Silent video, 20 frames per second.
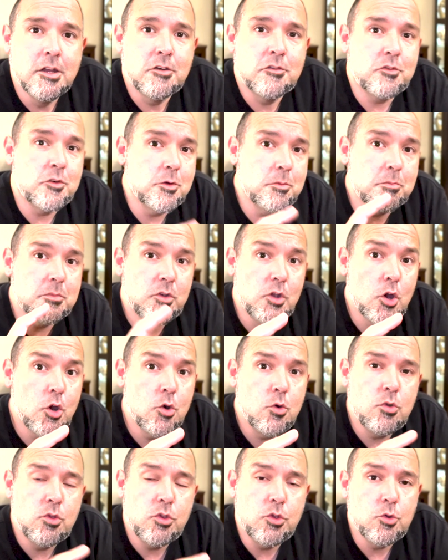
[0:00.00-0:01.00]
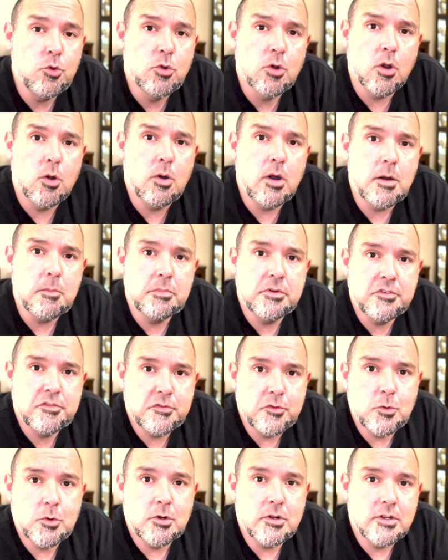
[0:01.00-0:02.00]
from No You Grow Up
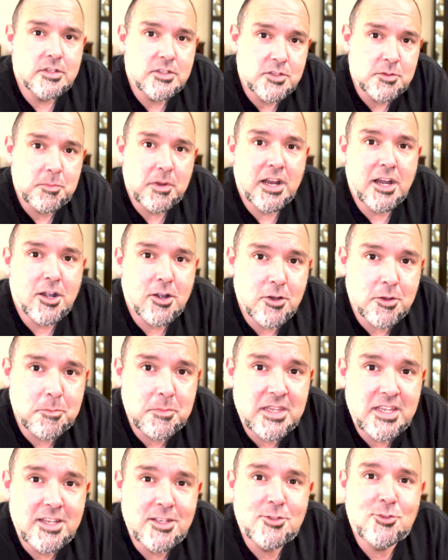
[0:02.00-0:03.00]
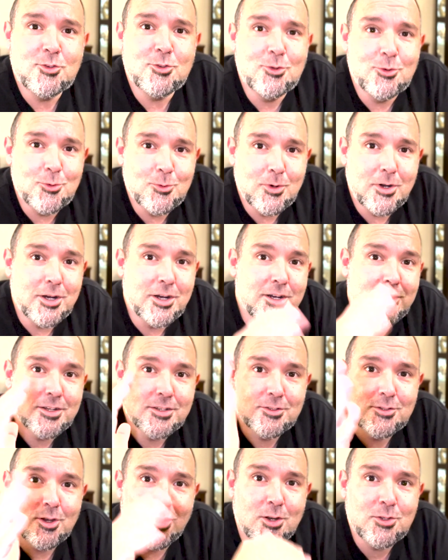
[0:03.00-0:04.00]
for inspiring me to uh,
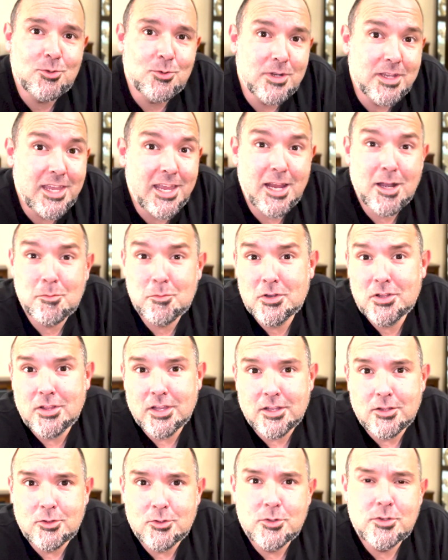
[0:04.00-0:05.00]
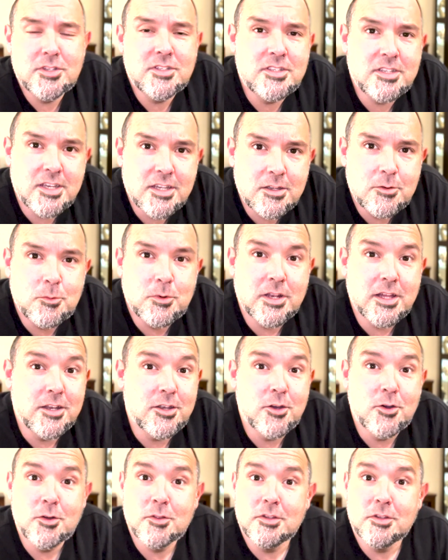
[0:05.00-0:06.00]
talk to a camera like a lunatic when I
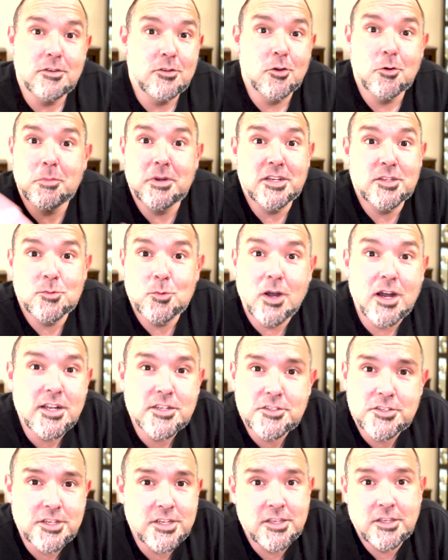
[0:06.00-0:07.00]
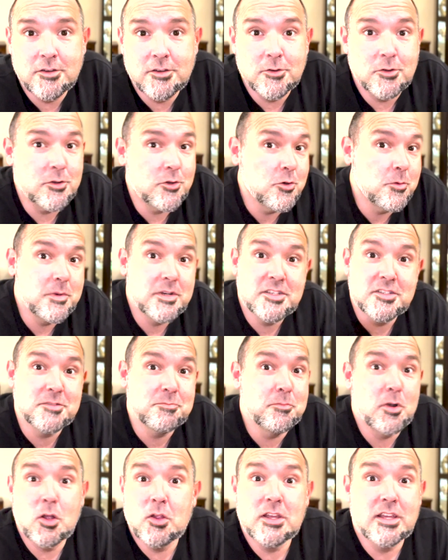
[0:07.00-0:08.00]
know nobody's watching or nobody's
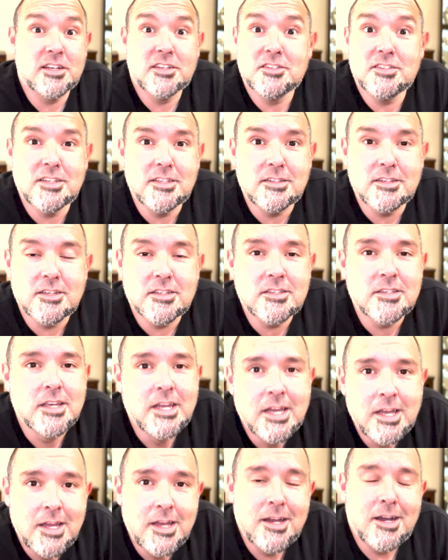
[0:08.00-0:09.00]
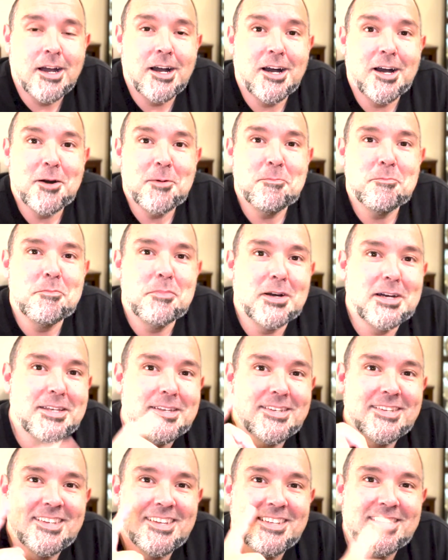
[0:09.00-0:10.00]
probably going to see this. Um,
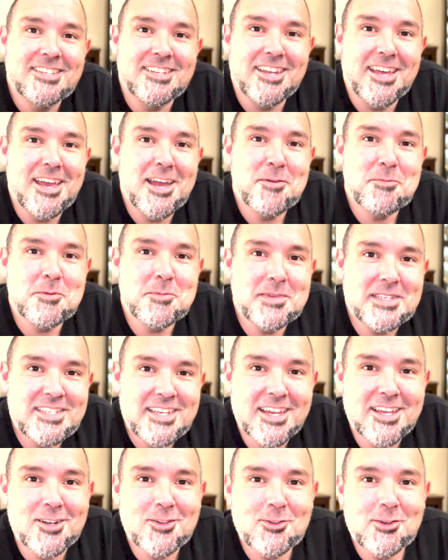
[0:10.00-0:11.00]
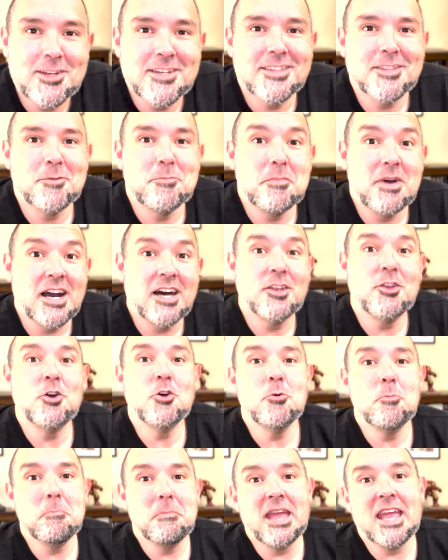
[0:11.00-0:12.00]
but today I'm going to be taking a look at the
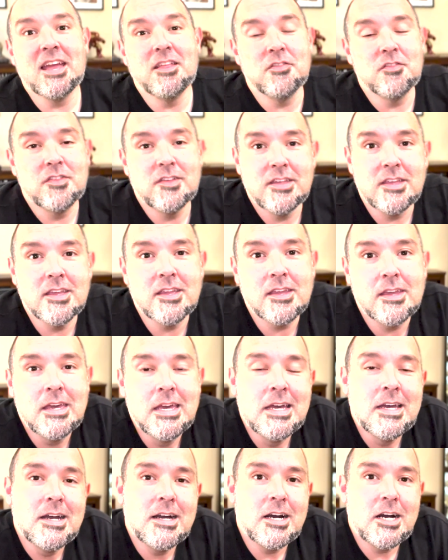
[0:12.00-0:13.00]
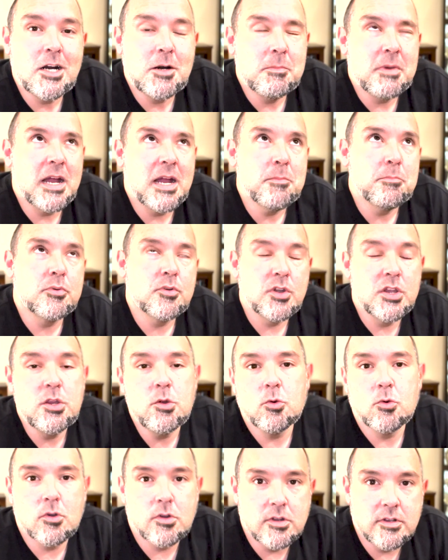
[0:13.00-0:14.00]
Mondo Man thing. Um, I pre
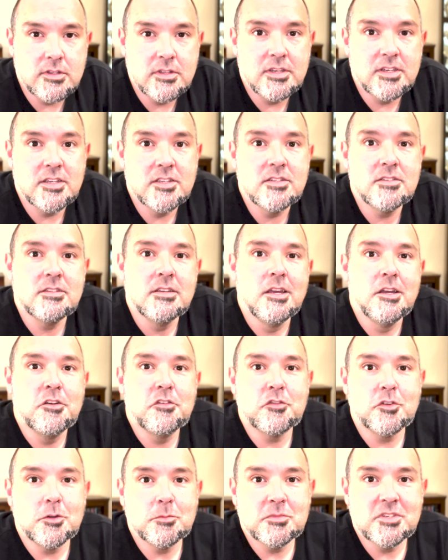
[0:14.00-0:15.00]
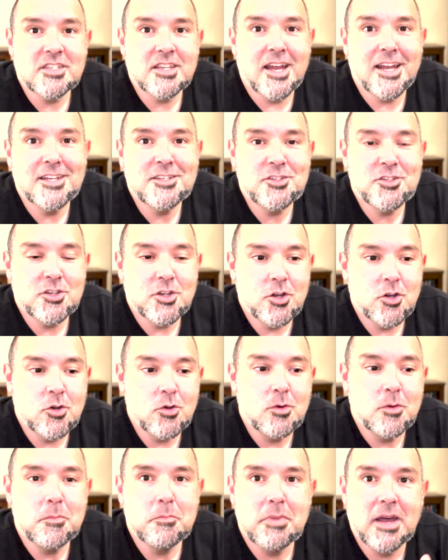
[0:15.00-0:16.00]
ordered this from
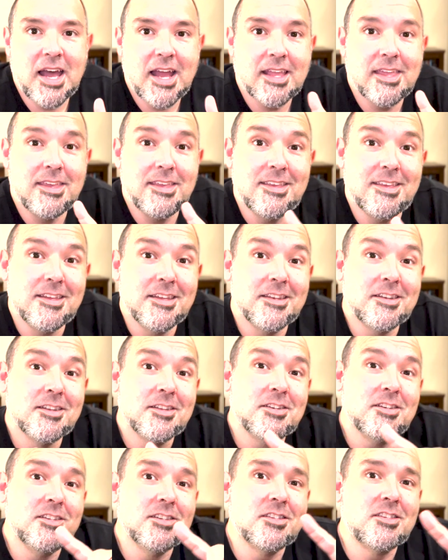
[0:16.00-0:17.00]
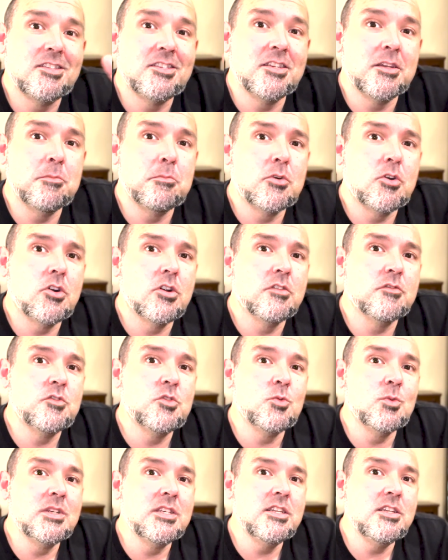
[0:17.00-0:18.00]
Sideshow back in December of
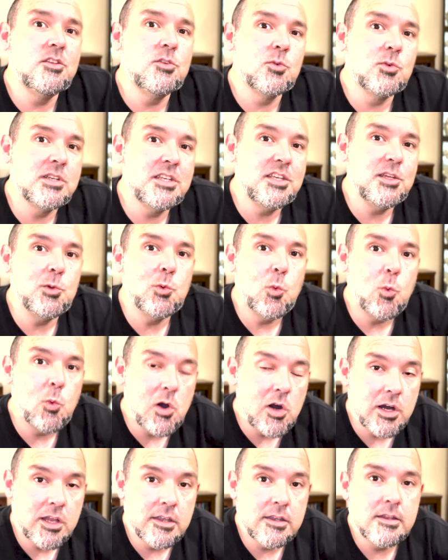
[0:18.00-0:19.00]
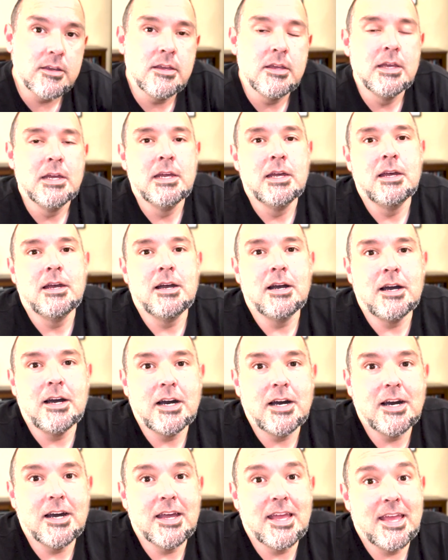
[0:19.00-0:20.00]
2021
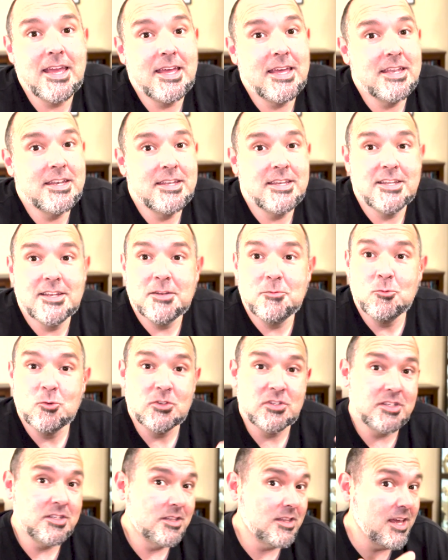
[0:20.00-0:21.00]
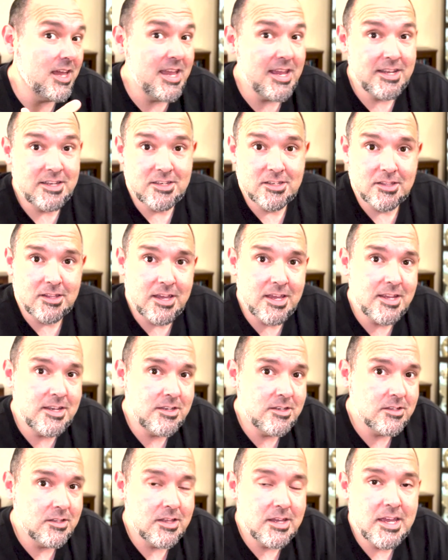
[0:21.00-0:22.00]
uh, and it was delayed and delayed
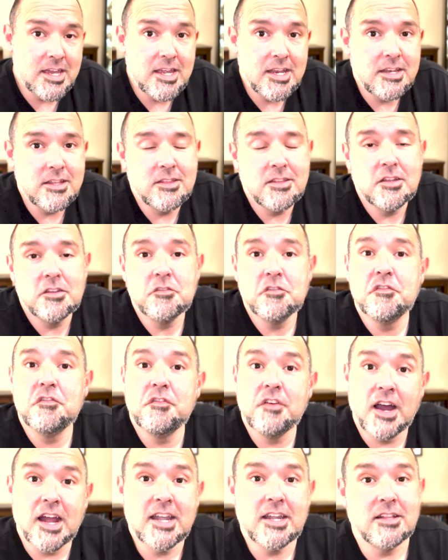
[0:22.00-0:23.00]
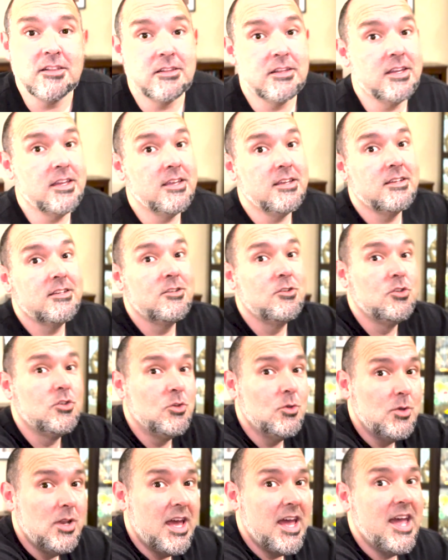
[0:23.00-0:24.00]
and delayed and then finally
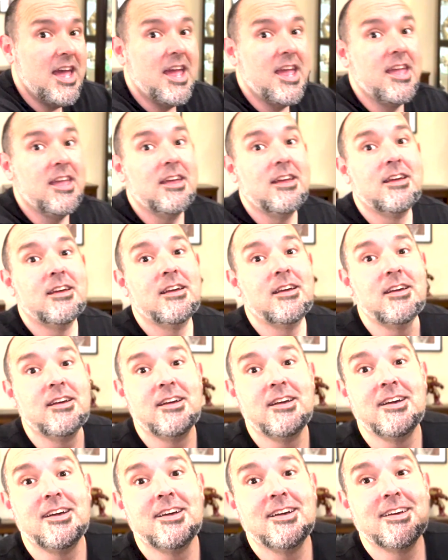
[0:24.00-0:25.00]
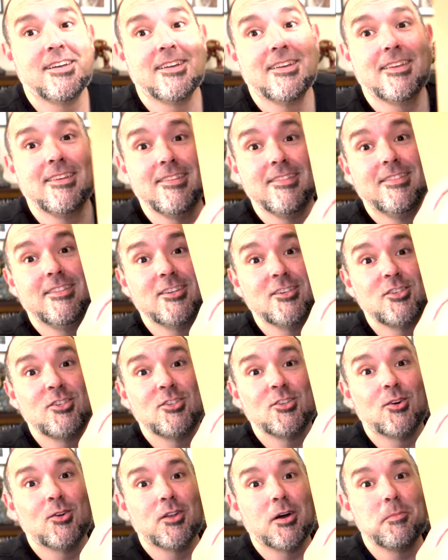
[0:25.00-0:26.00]
today this
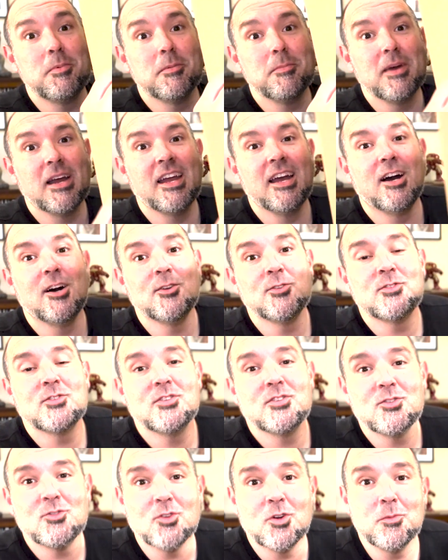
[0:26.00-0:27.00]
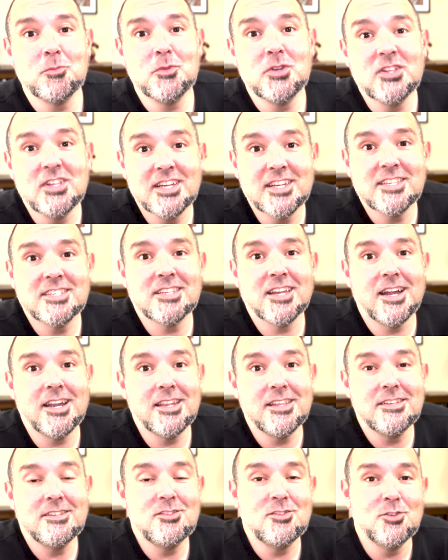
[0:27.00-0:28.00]
showed up at my house, so I'm really
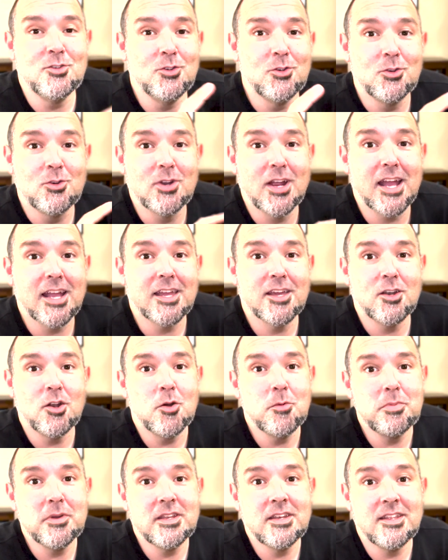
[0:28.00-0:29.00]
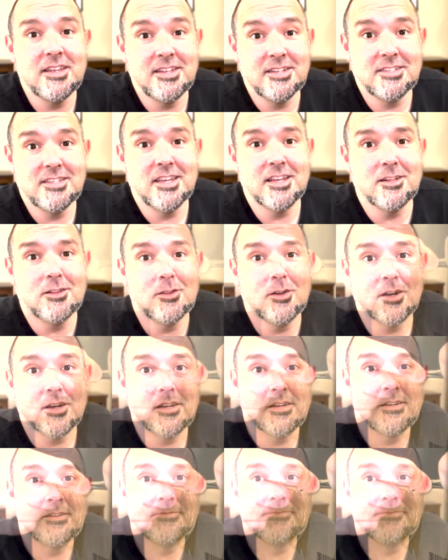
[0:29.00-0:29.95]
excited to crack it open and take a look.